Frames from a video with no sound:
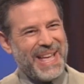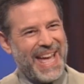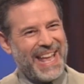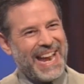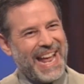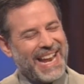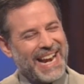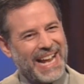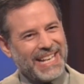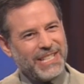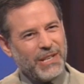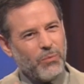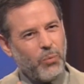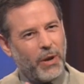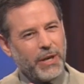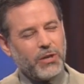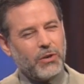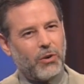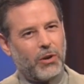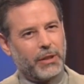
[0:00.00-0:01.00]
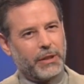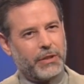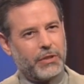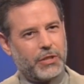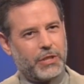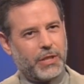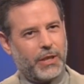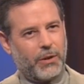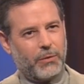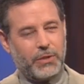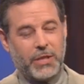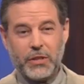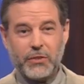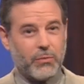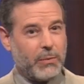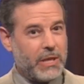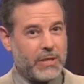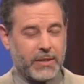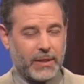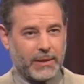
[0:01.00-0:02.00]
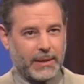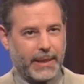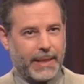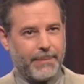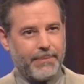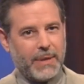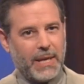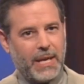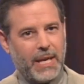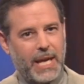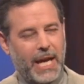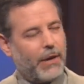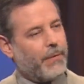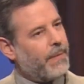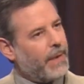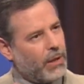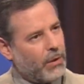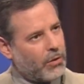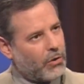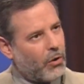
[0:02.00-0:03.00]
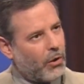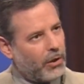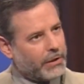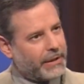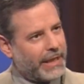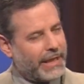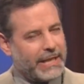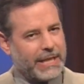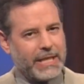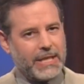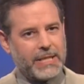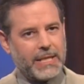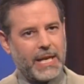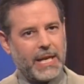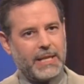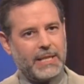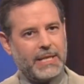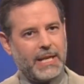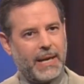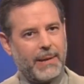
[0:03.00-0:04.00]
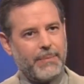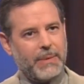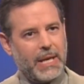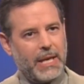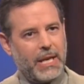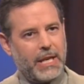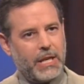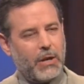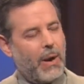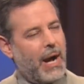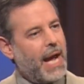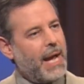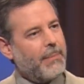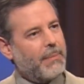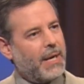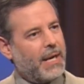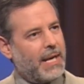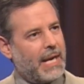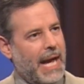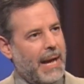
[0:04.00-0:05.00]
And, and I did one call in show just recently, and a fellow called in and he said, um, You know, I'm a,